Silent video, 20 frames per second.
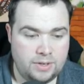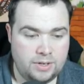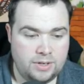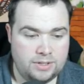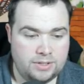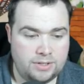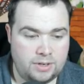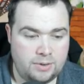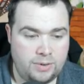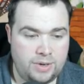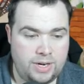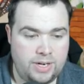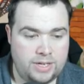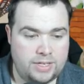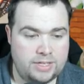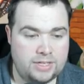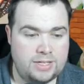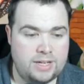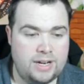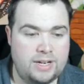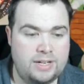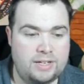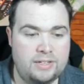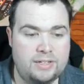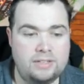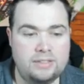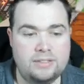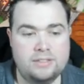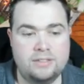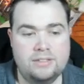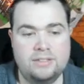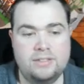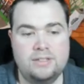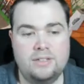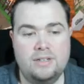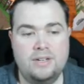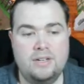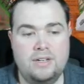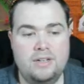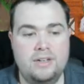So here's a tailor,
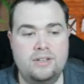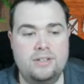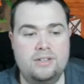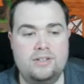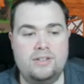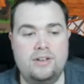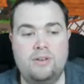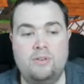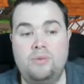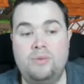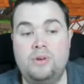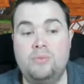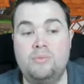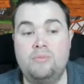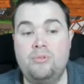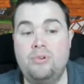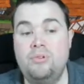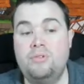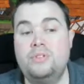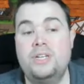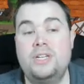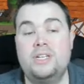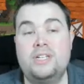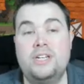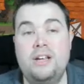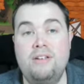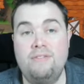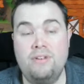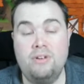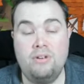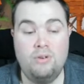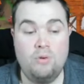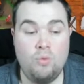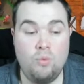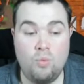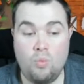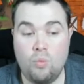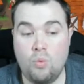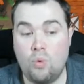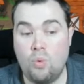so we can process leather,
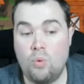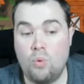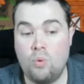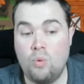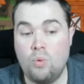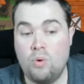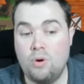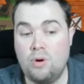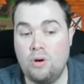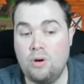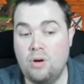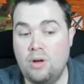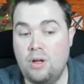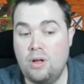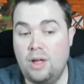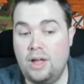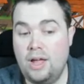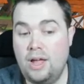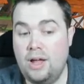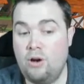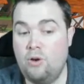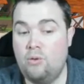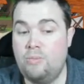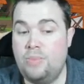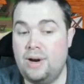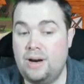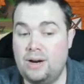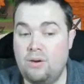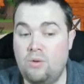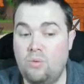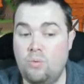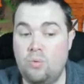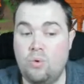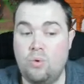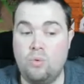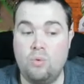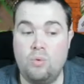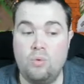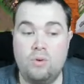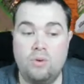wool, alpaca
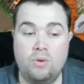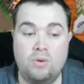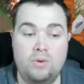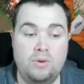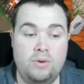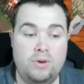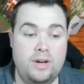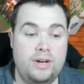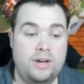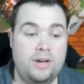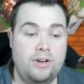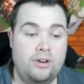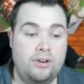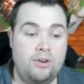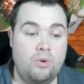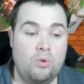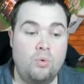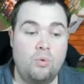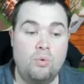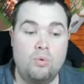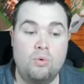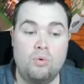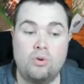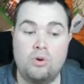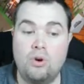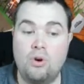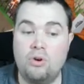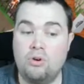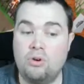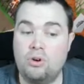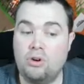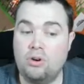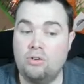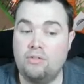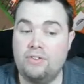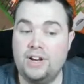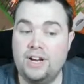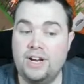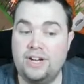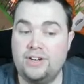wool, linen or cotton cloth
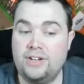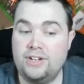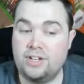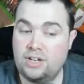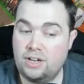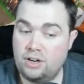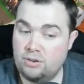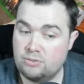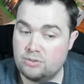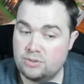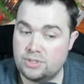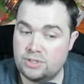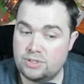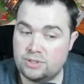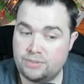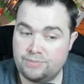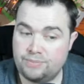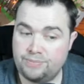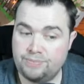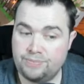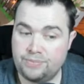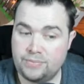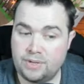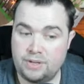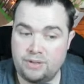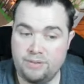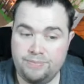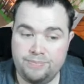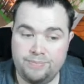into clothes. Okay,